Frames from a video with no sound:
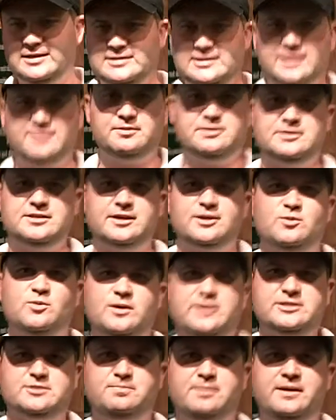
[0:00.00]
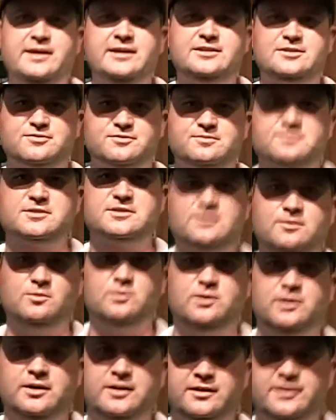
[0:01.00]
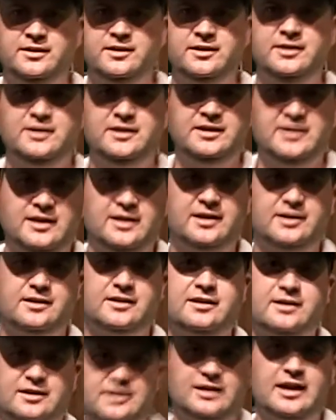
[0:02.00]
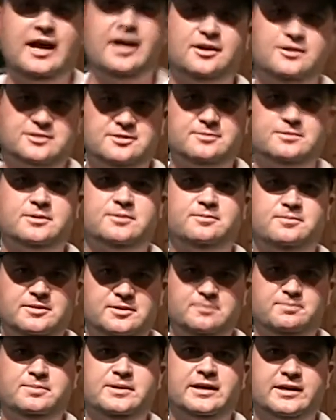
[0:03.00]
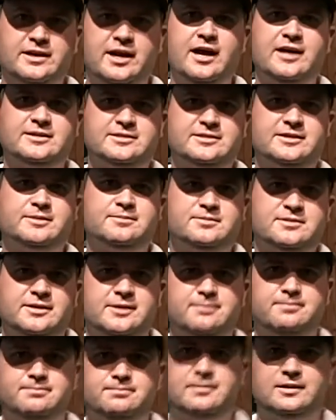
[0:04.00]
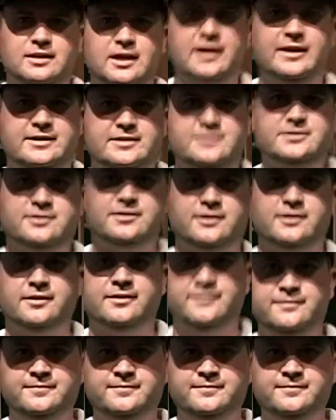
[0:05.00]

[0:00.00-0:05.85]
anytime you take away space from someone, it allows them to pick concepts up a lot easier.